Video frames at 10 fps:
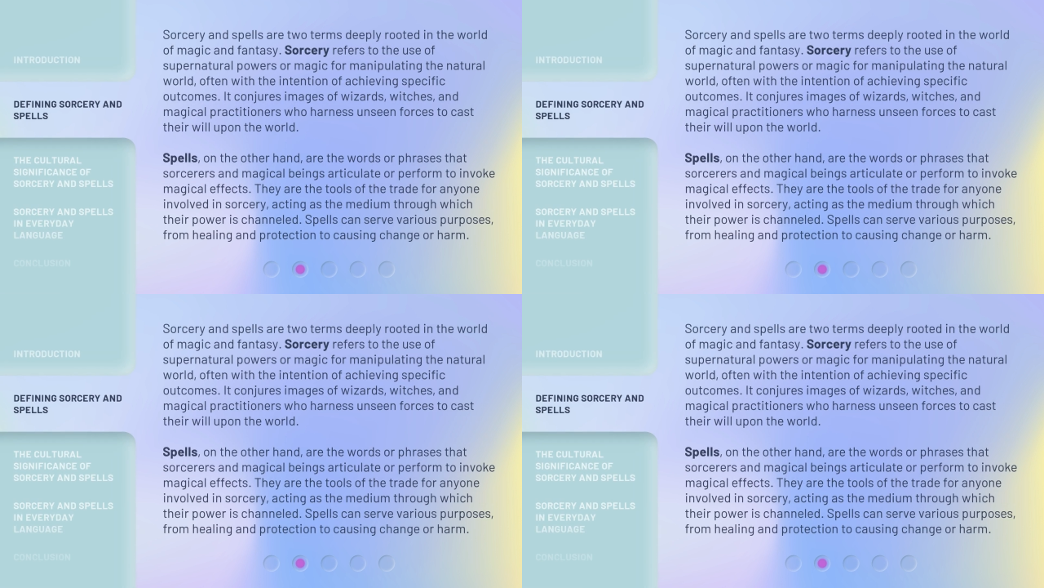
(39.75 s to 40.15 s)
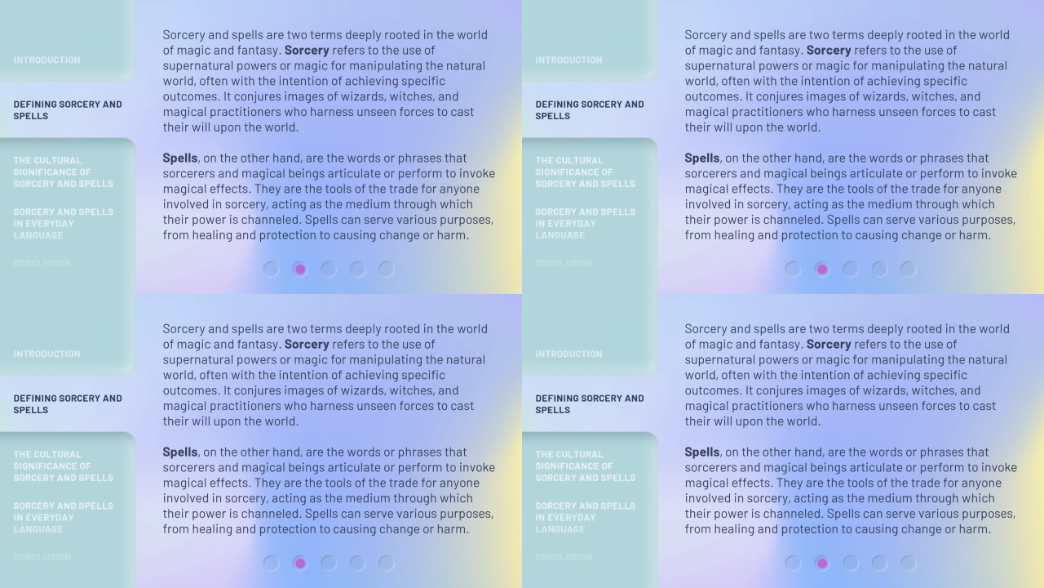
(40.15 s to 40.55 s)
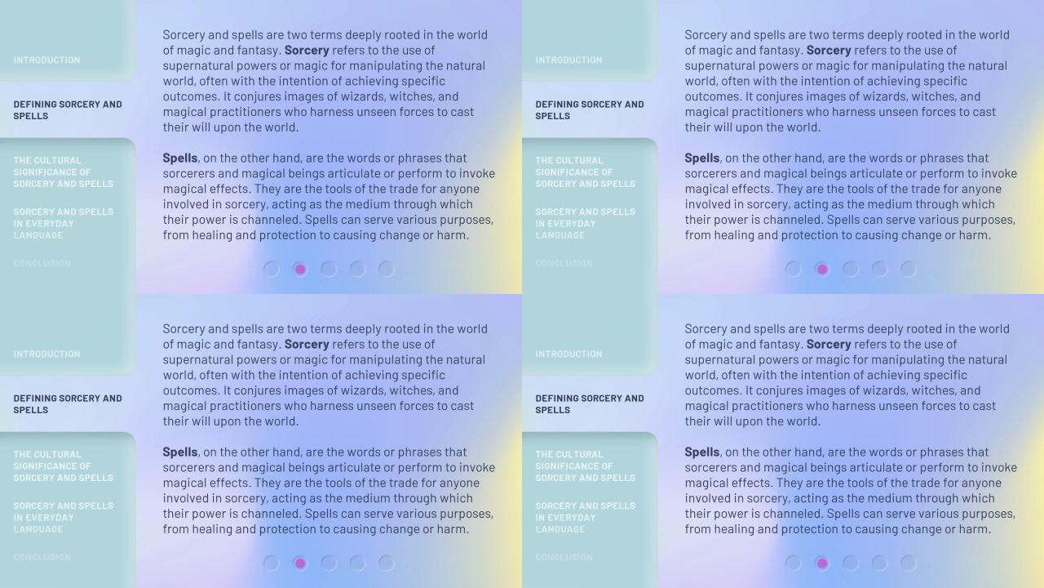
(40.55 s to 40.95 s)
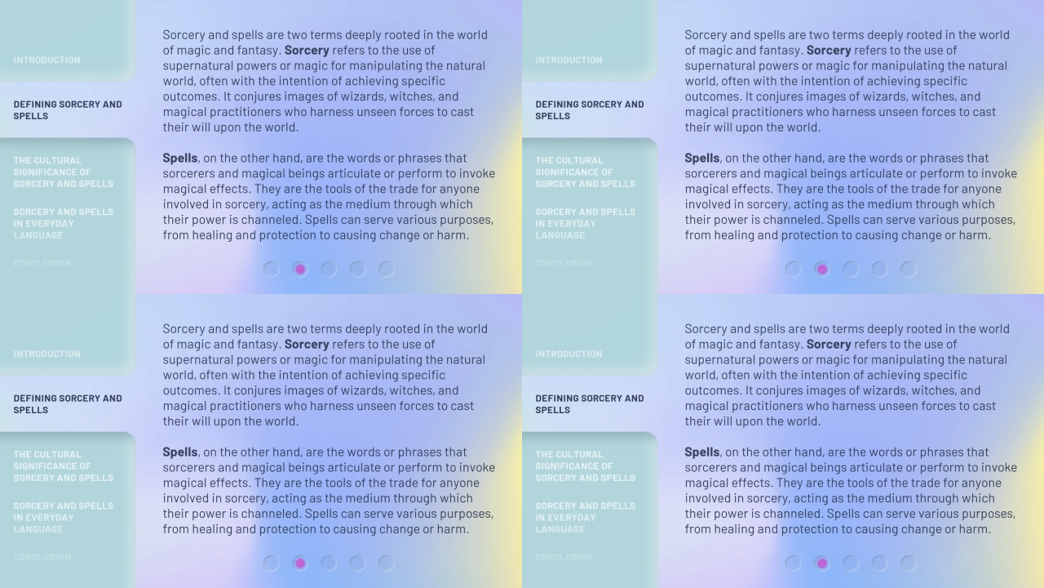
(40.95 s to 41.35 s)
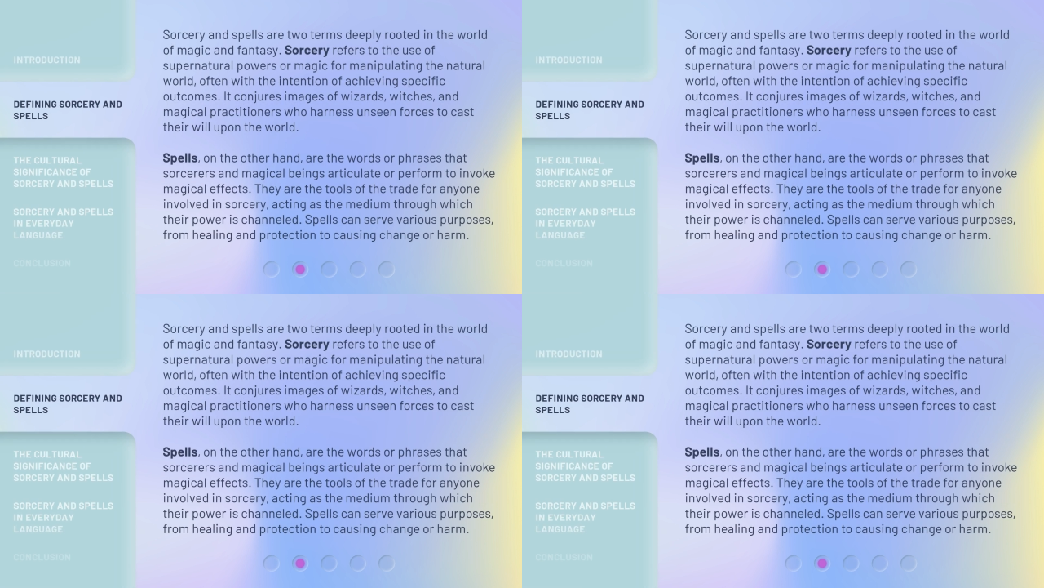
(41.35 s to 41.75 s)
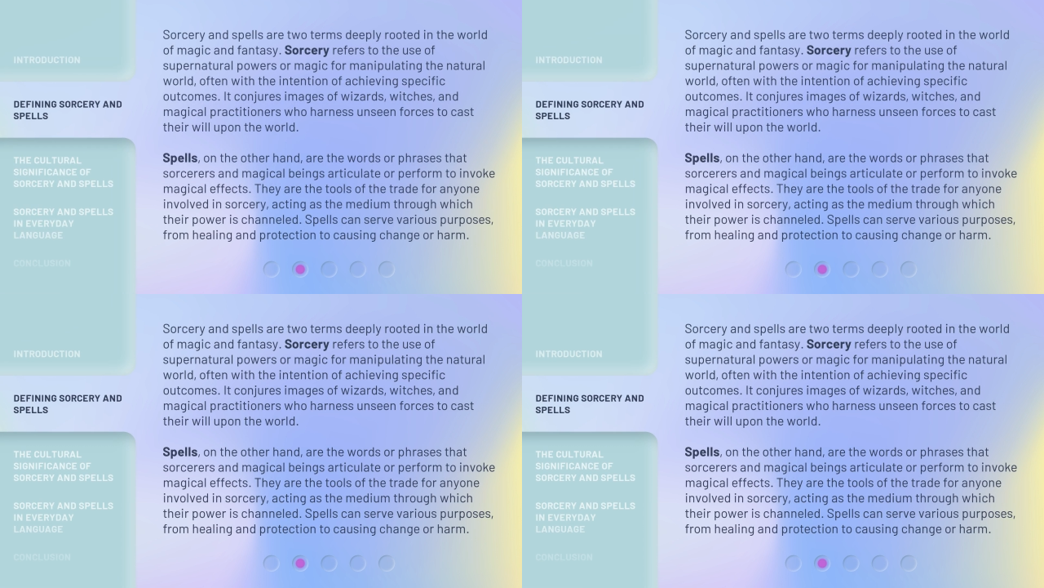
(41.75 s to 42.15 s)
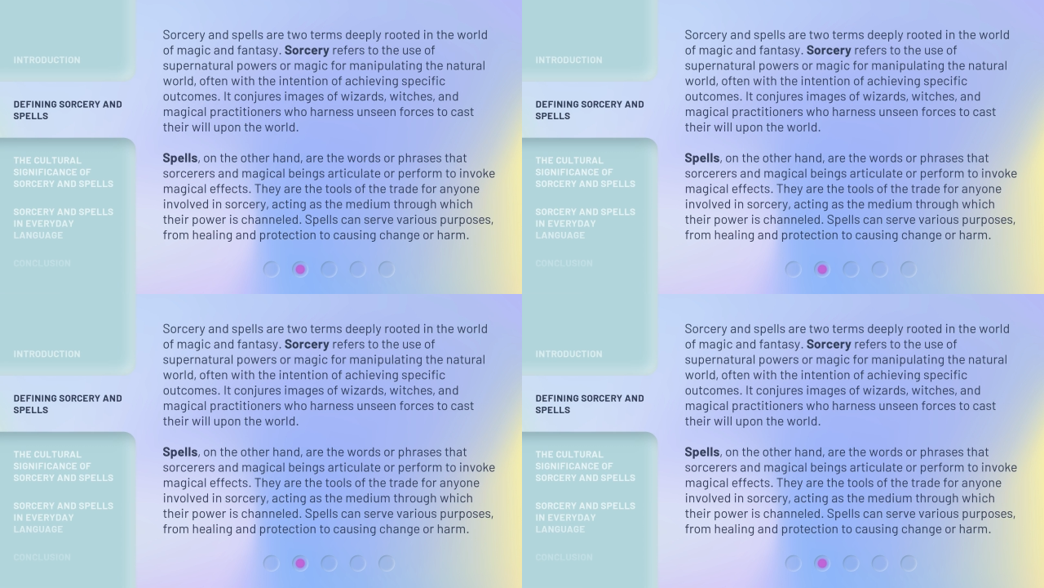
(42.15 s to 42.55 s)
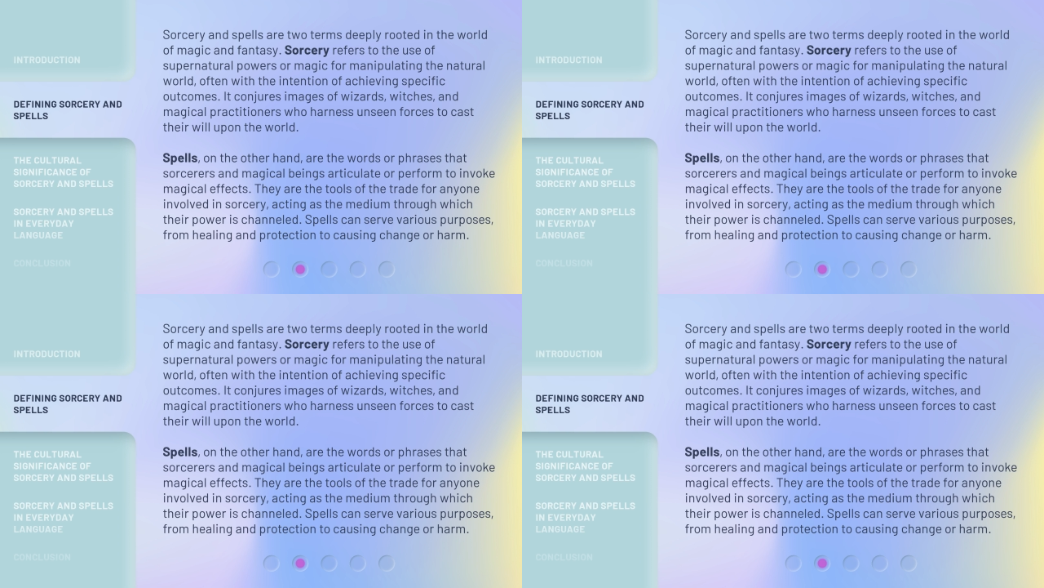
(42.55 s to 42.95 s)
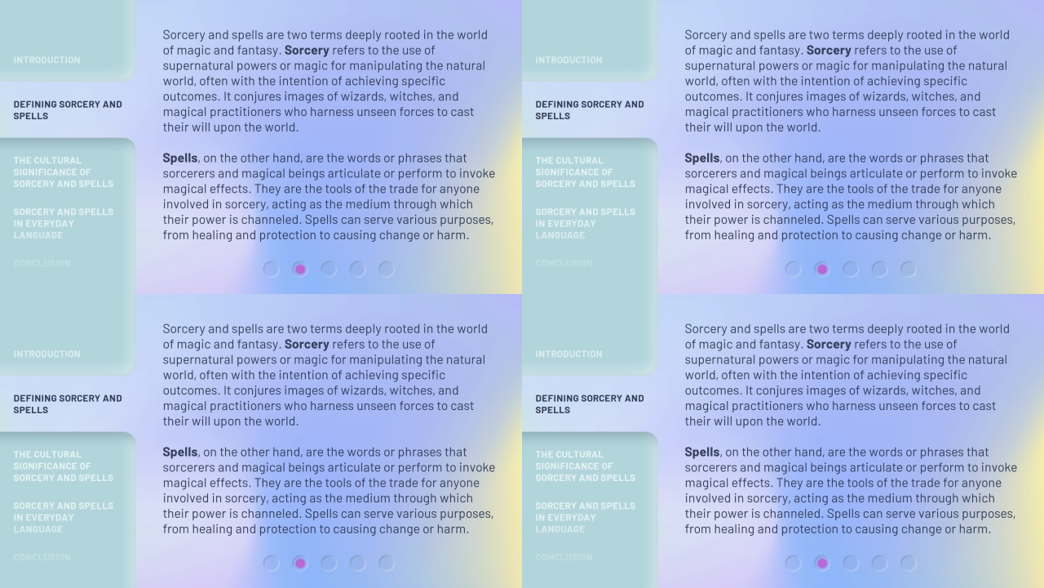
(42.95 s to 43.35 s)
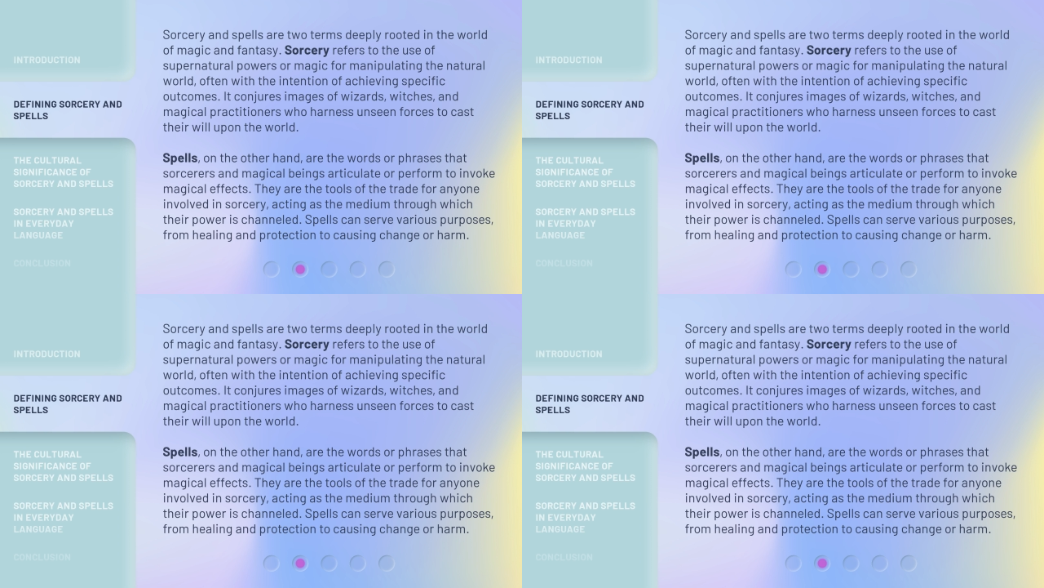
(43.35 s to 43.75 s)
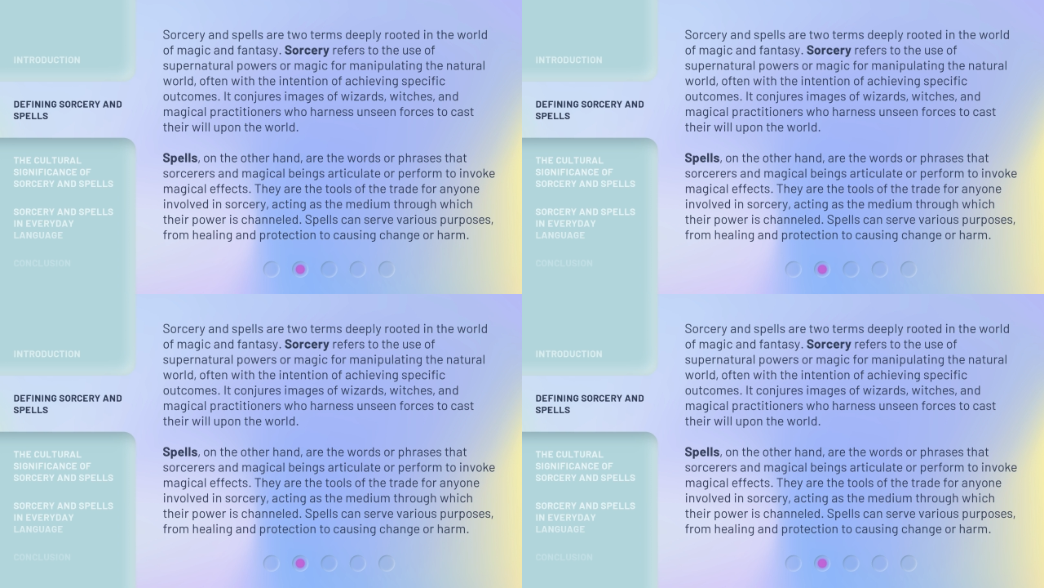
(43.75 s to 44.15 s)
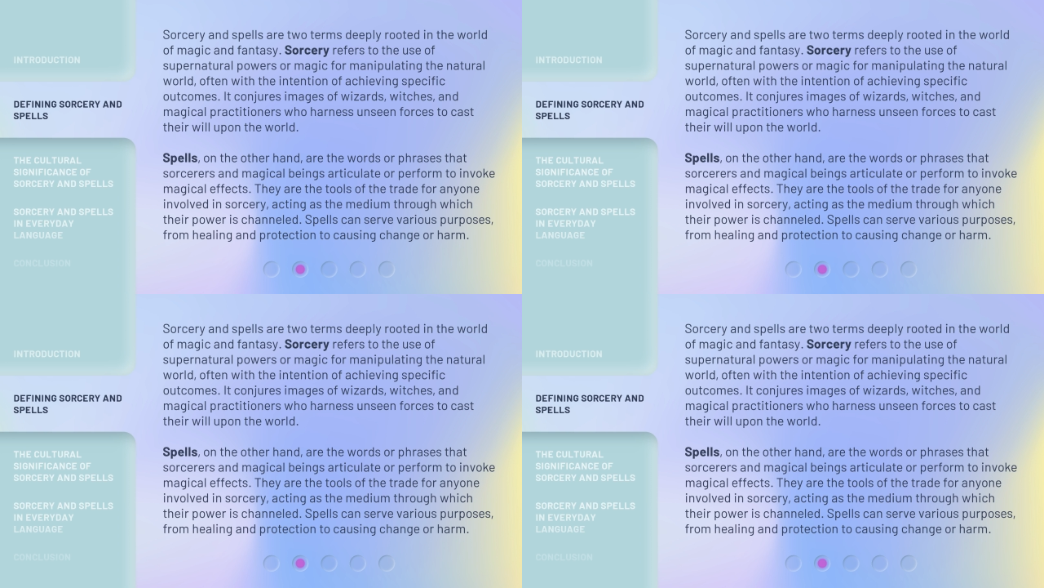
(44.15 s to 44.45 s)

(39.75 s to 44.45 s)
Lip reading: (no speaker visible)